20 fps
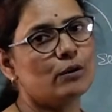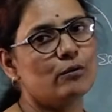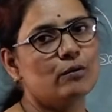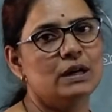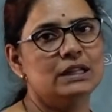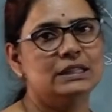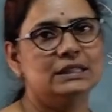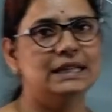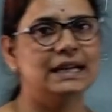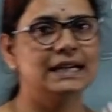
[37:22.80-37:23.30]

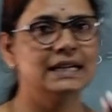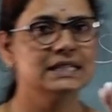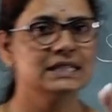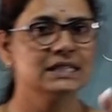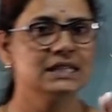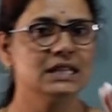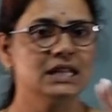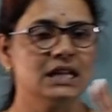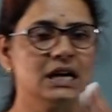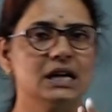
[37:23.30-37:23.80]
1. That is,
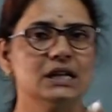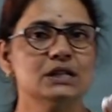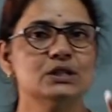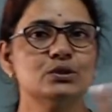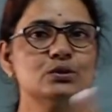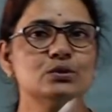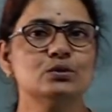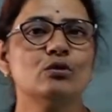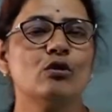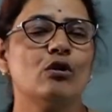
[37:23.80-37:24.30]
the
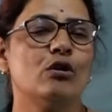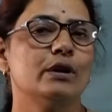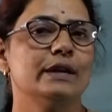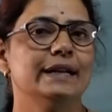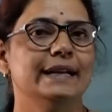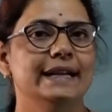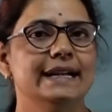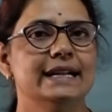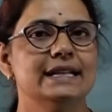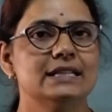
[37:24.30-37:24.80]
last two
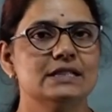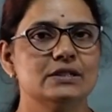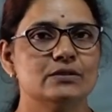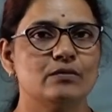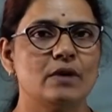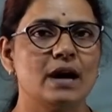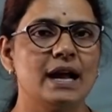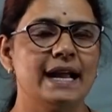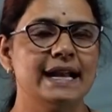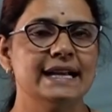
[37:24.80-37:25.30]
coordinates
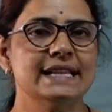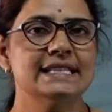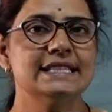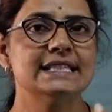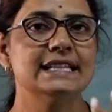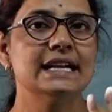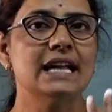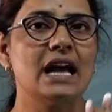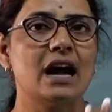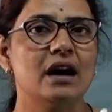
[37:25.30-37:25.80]
y and
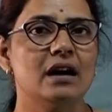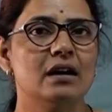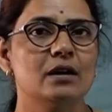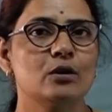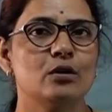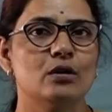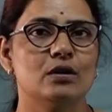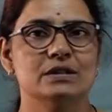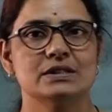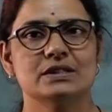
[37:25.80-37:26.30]
z are
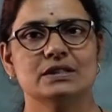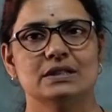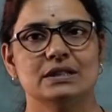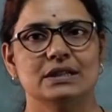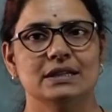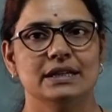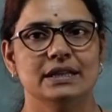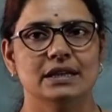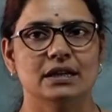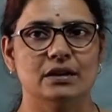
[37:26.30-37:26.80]

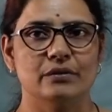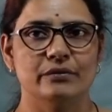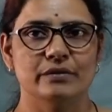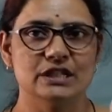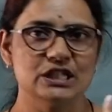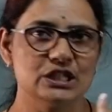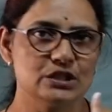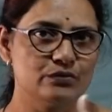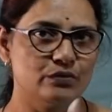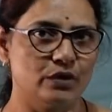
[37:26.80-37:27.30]
constant here, which
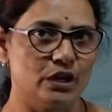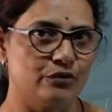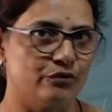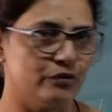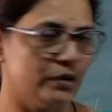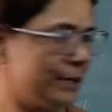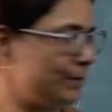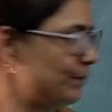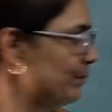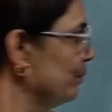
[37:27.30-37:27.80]
is 1 1.